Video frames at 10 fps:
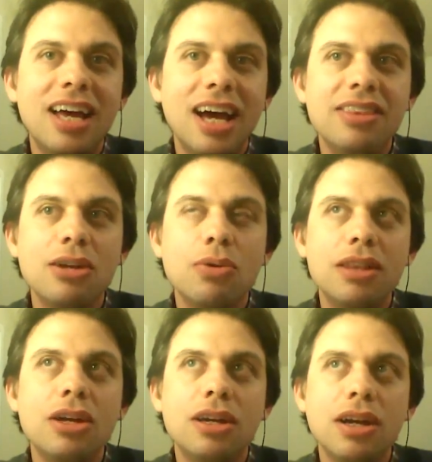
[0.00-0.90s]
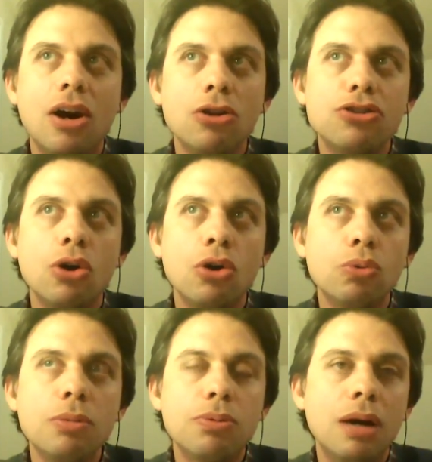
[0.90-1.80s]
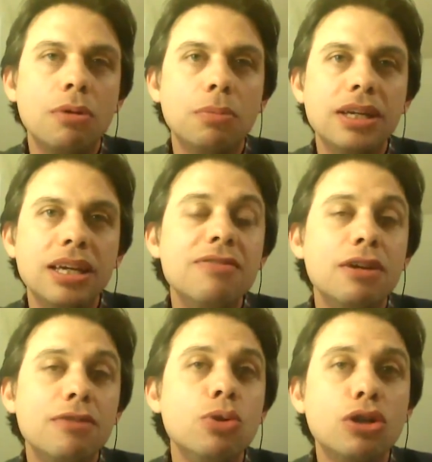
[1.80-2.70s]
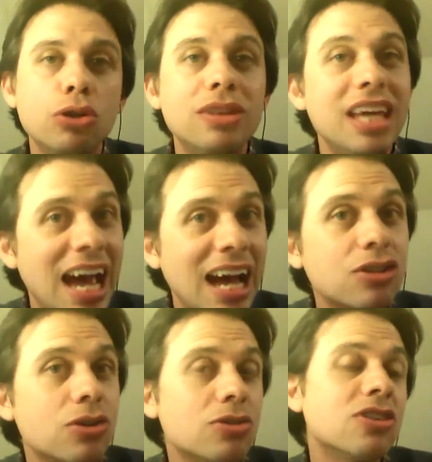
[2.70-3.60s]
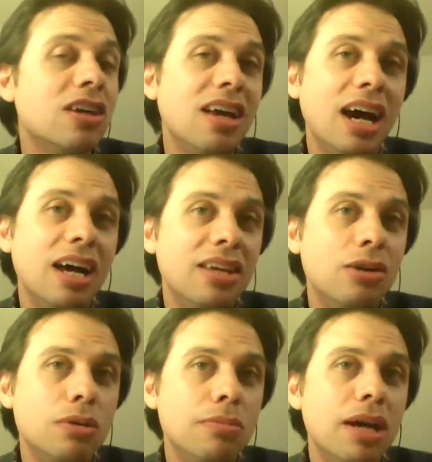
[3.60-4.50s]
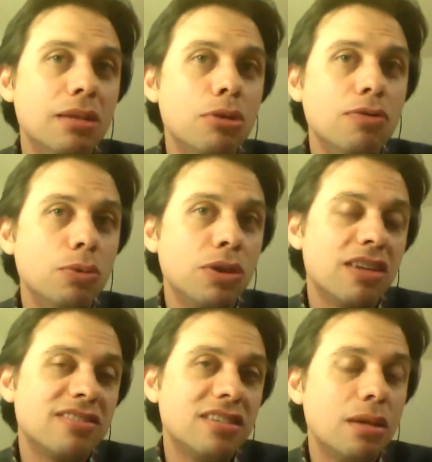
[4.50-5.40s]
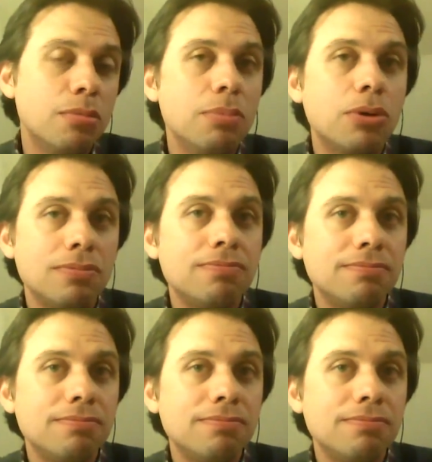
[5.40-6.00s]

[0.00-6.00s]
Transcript: I, I think I think all told, we probably, even if you include the actors, I think we made the movie with less than ten people.